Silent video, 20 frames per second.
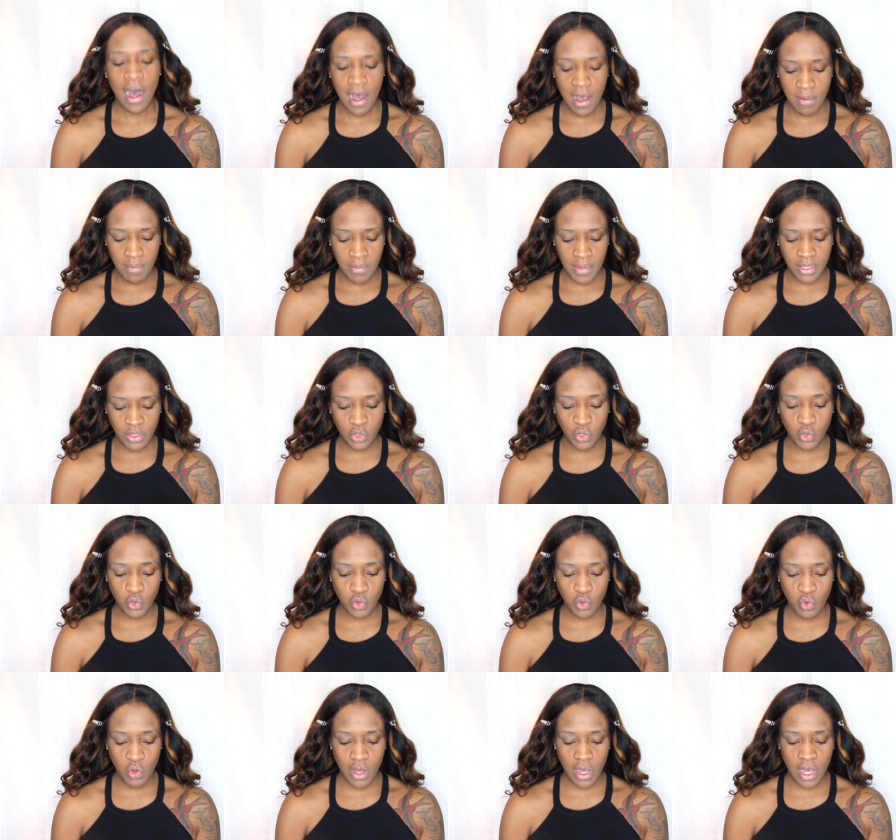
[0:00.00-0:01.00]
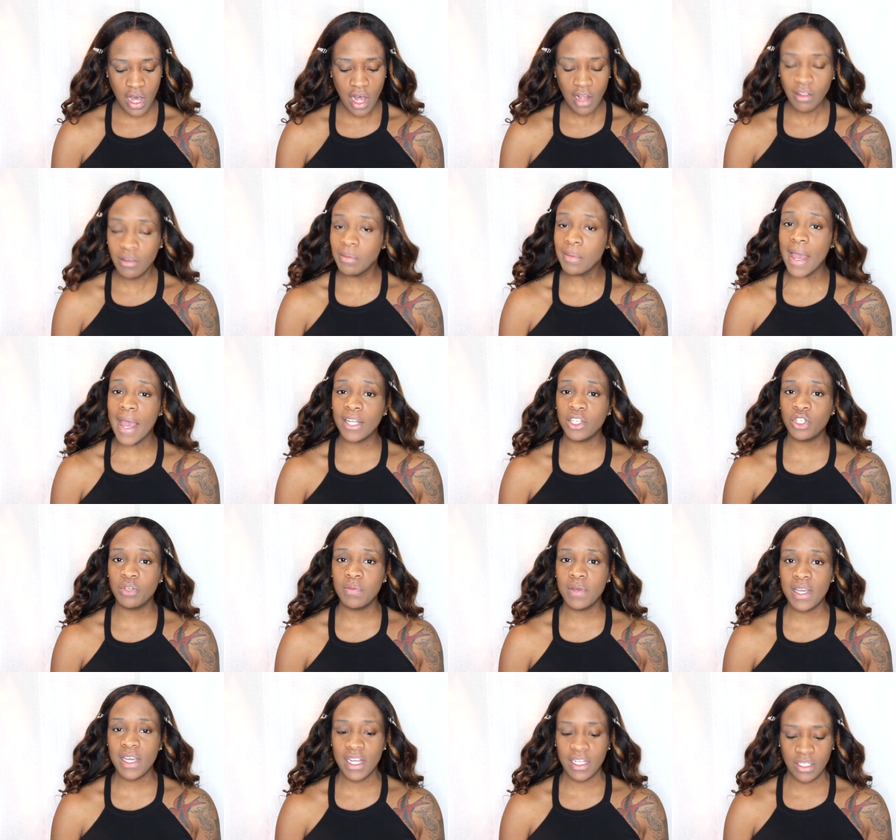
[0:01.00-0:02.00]
Um, to color
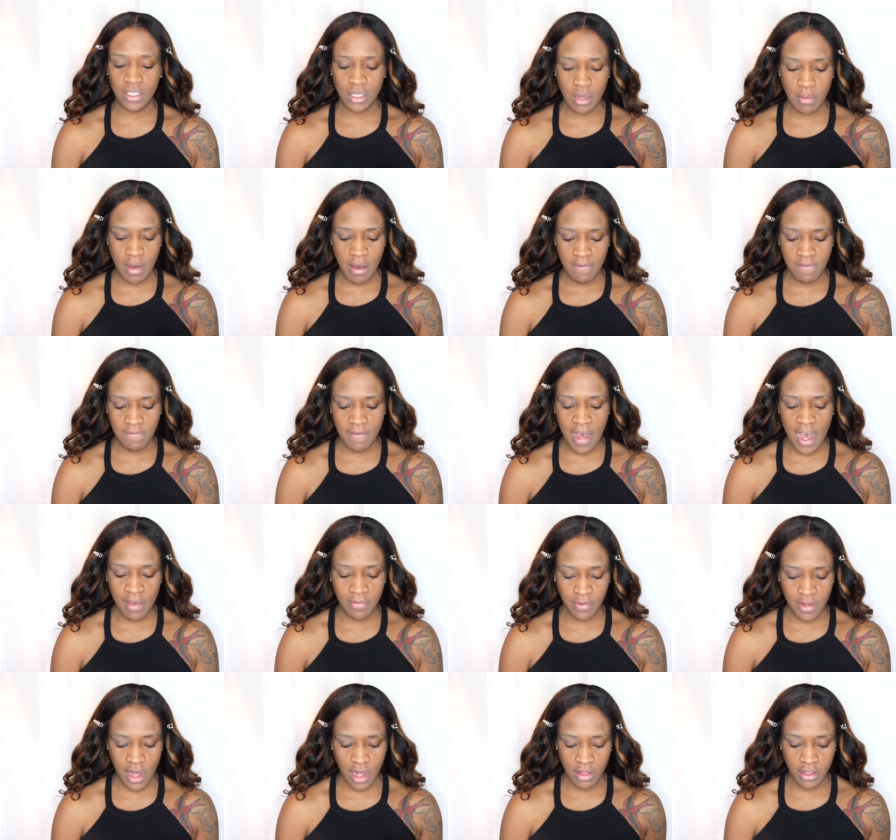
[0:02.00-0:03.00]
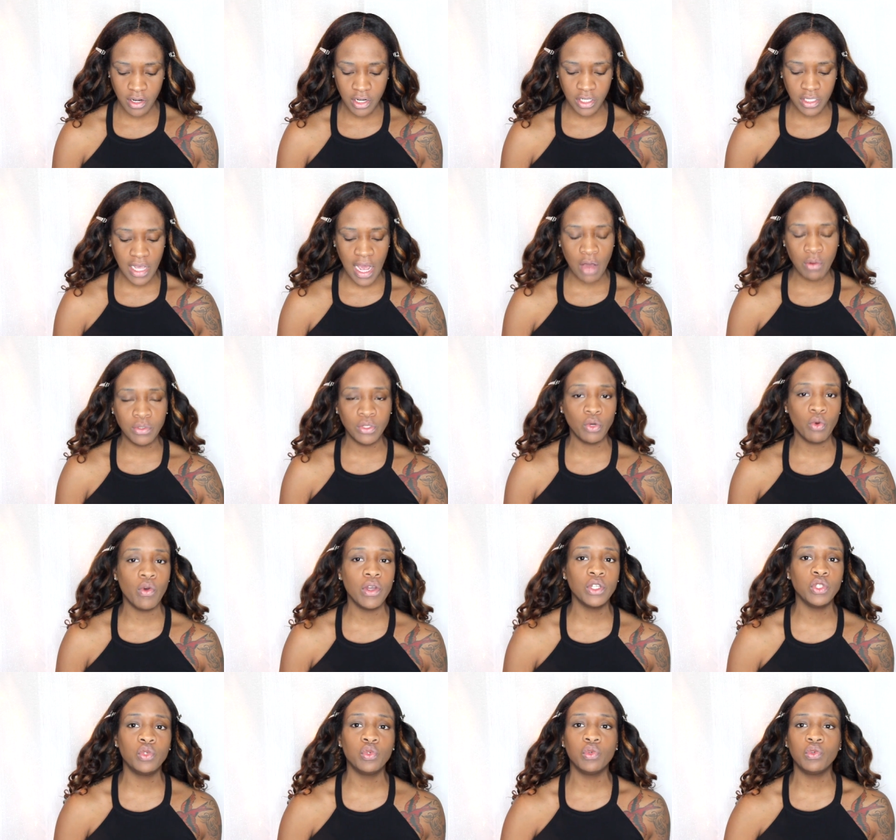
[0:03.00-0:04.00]
match me, it took about five colors. I was
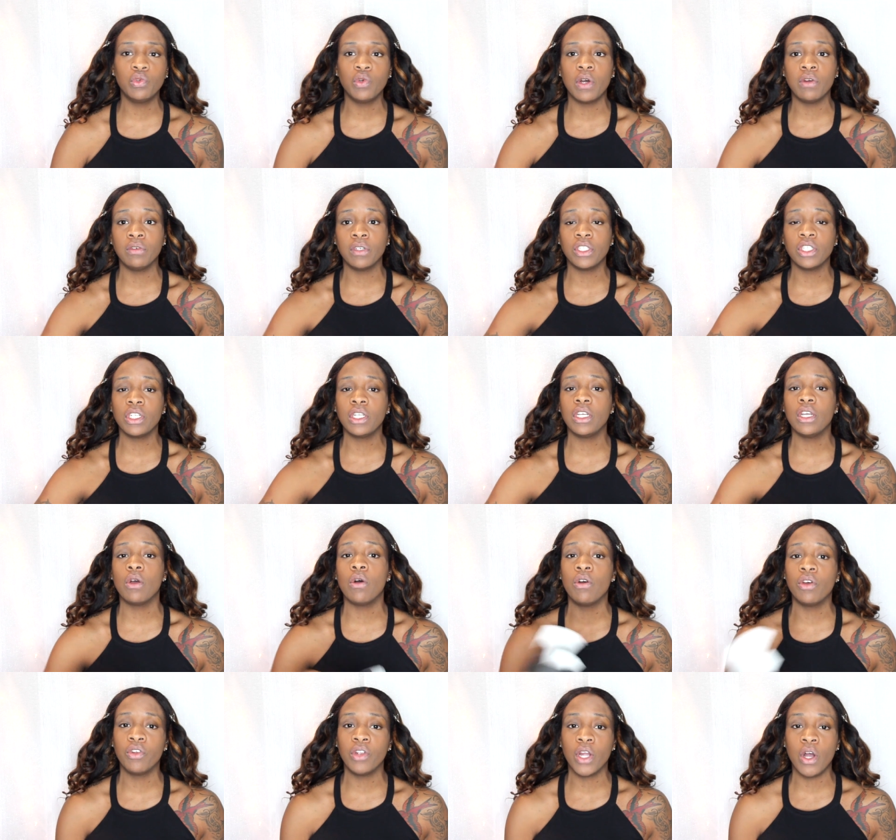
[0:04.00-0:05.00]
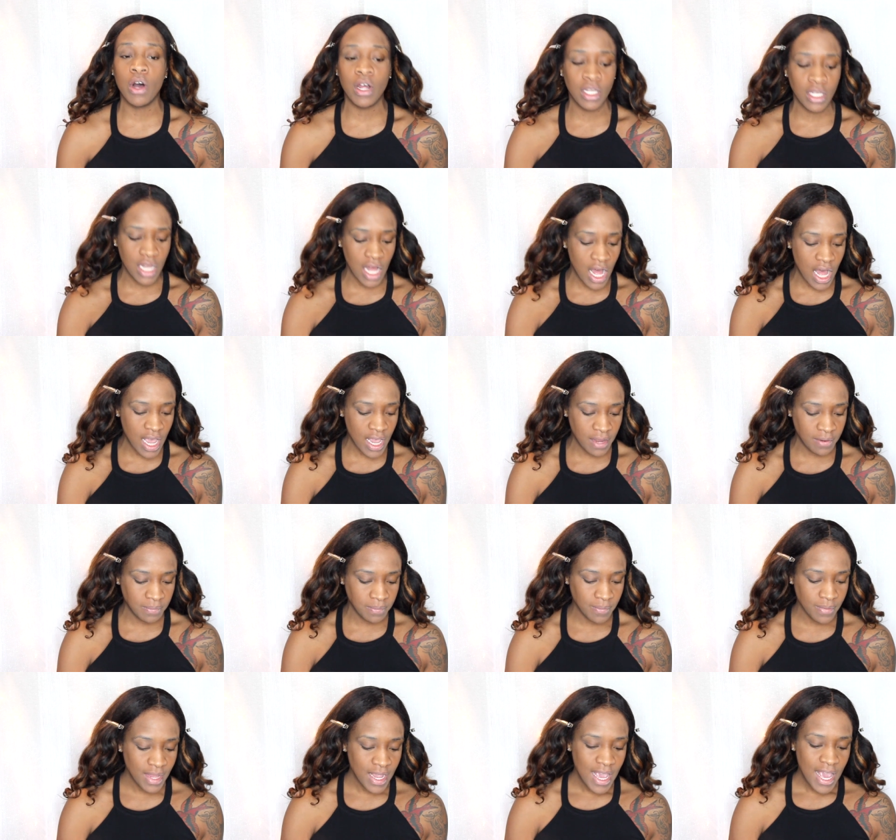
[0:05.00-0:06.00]
going to originally order it
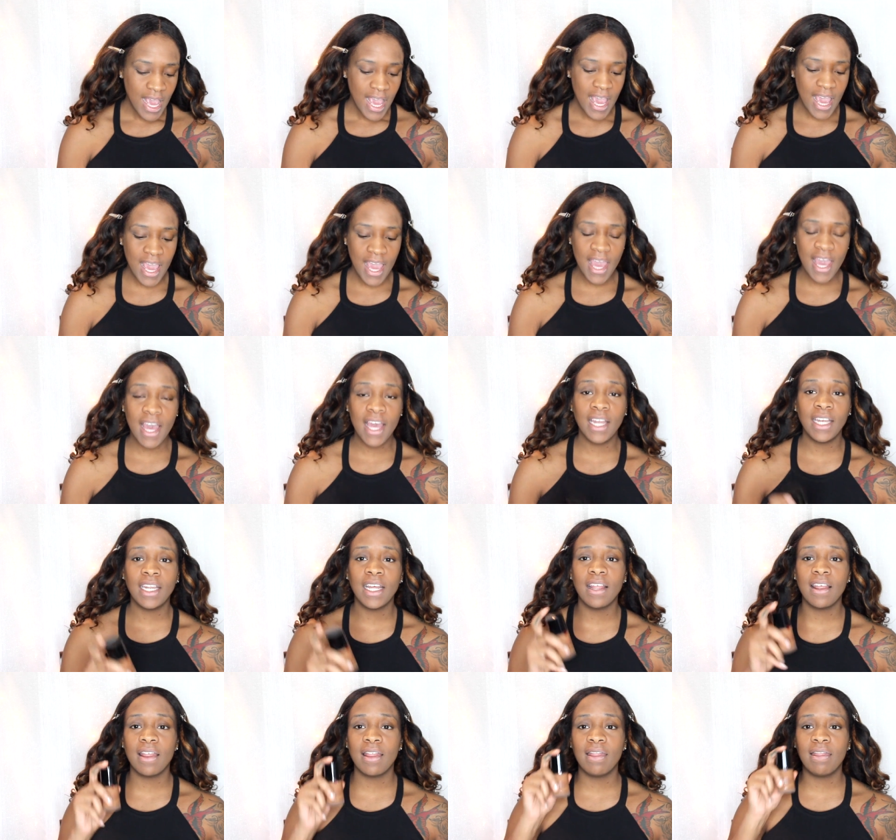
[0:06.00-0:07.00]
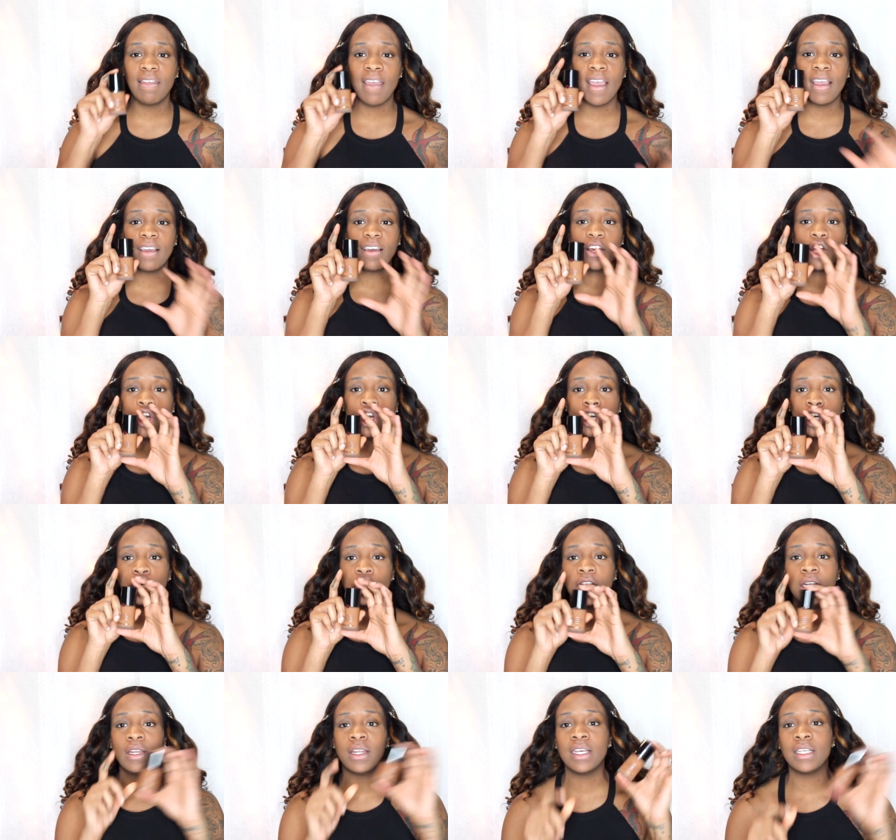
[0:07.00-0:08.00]
online, and thank
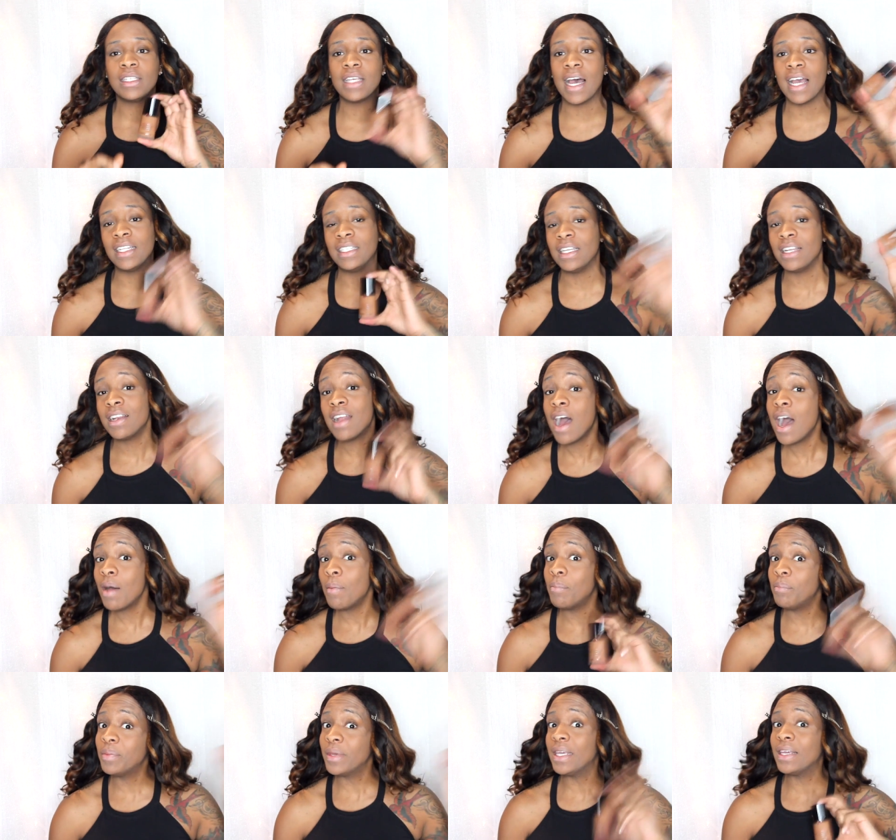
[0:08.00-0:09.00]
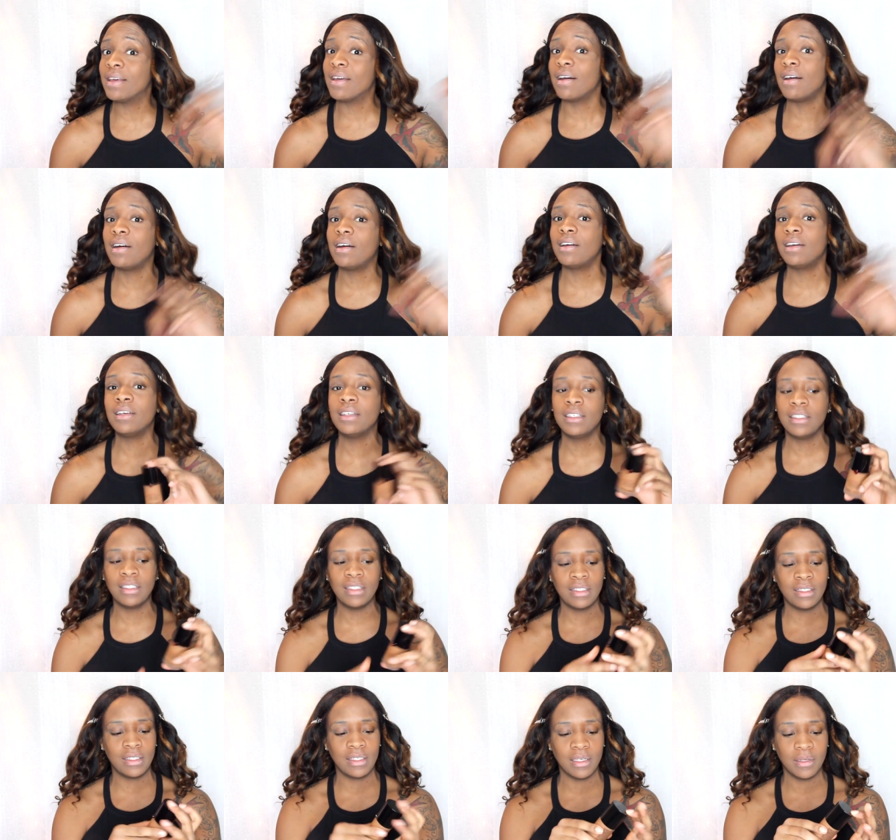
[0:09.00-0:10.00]
goodness I did not
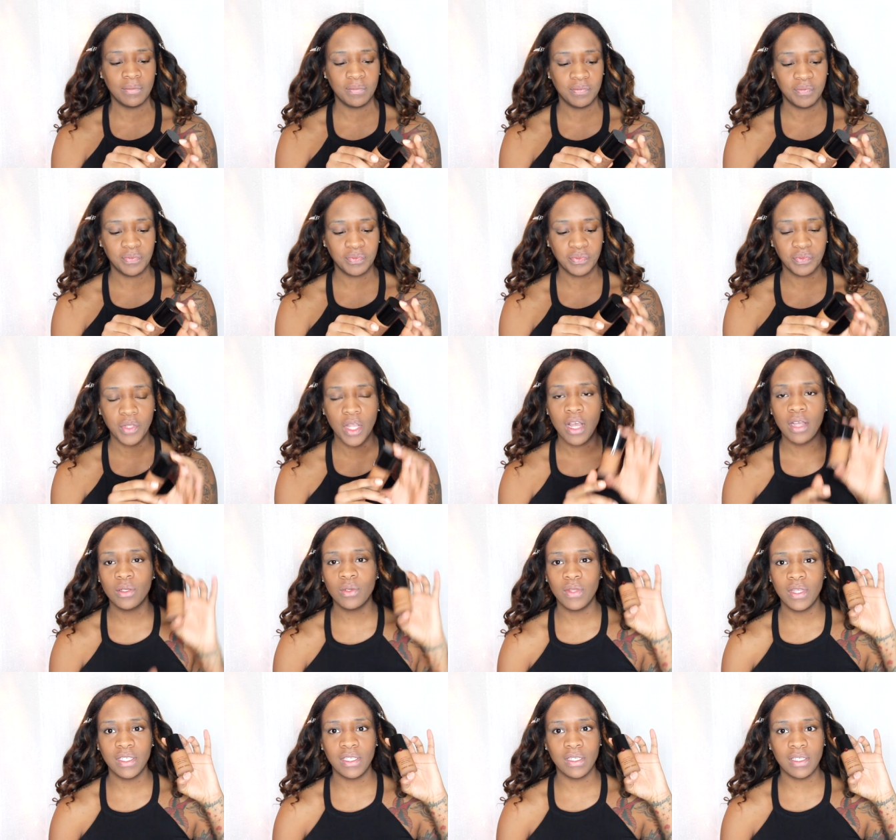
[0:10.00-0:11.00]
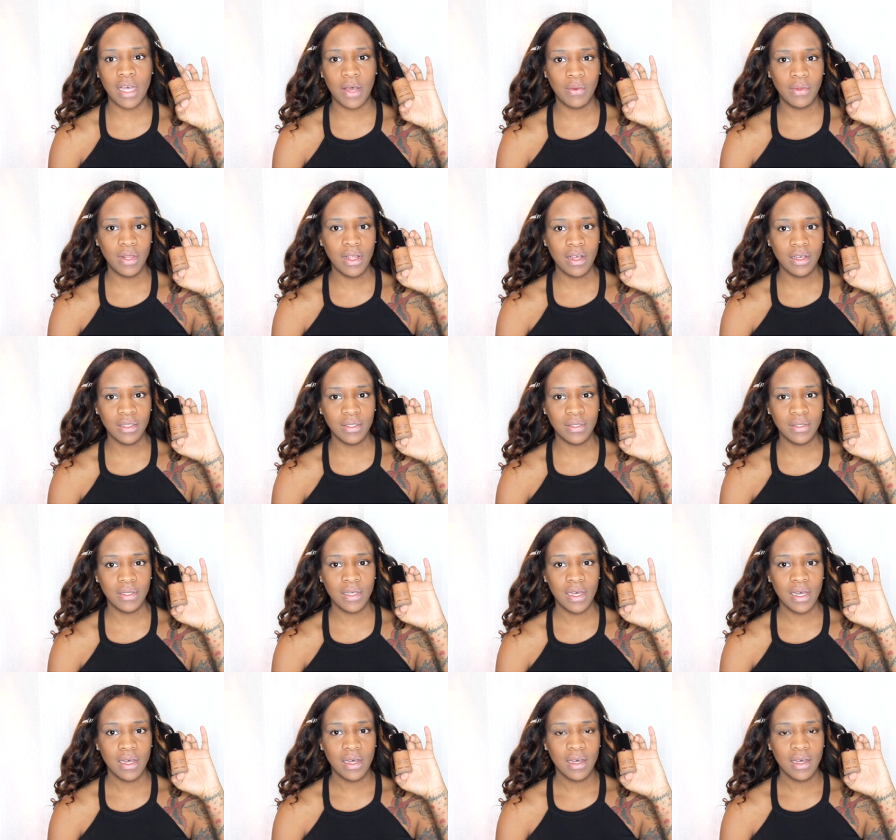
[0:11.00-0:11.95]
because, so this is how it looks.